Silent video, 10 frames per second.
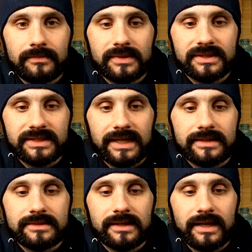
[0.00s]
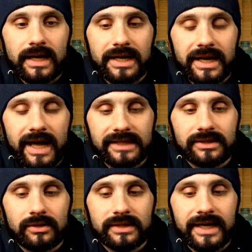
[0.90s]
send Eden
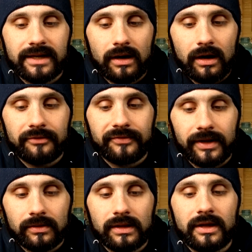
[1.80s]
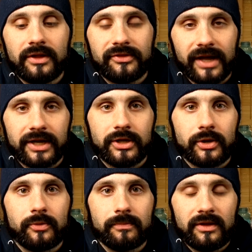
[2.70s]
Hazard a heartfelt thank
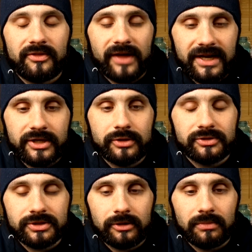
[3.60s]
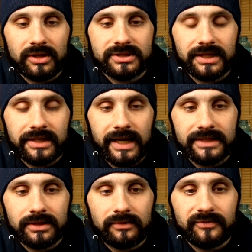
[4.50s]
you. Thank you so much, Eden
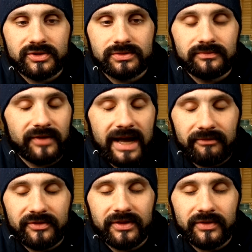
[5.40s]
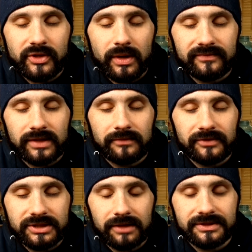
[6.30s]
Hazard, for everything that you have done for
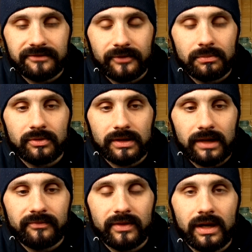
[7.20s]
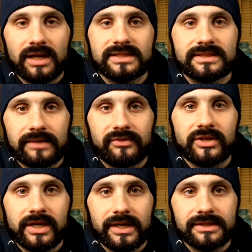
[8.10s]
Chelsea Football Club for the last 7
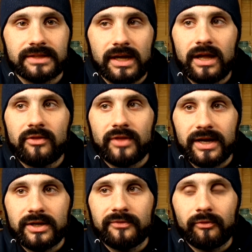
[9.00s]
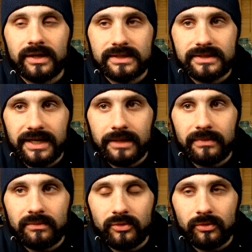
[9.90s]
years. Thank you for entertaining me
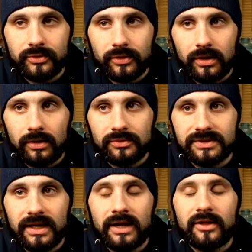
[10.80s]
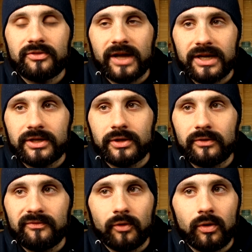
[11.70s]
with all your goals. Thank you
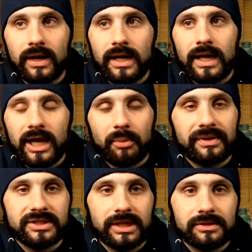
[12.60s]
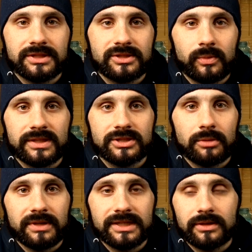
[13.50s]
for helping Chelsea to win so
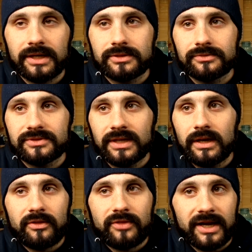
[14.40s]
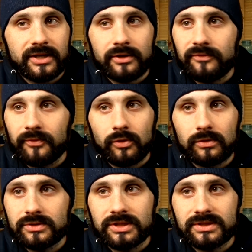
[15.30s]
many titles. Thank you for
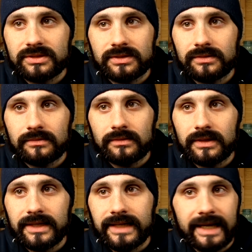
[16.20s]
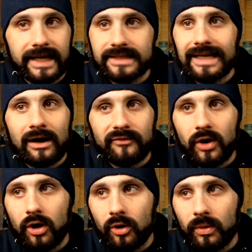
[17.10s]
just getting us out of a
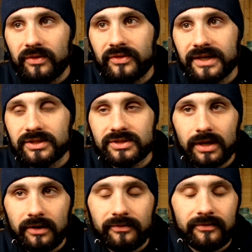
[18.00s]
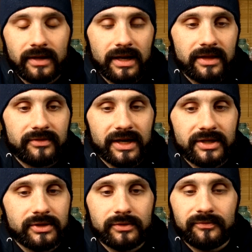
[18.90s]
hole when things are tough. Thank
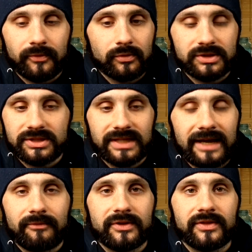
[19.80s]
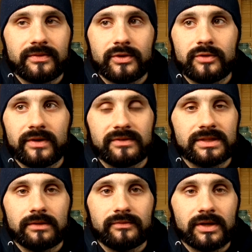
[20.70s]
you for just everything that you've ever
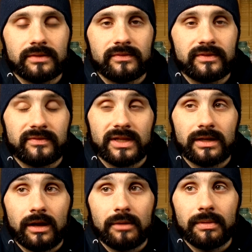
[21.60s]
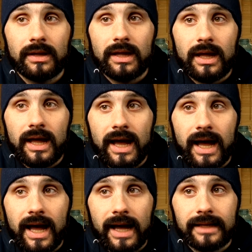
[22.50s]
done for the club.
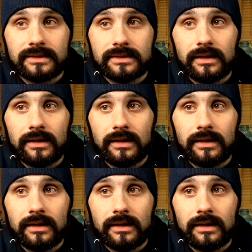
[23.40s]
And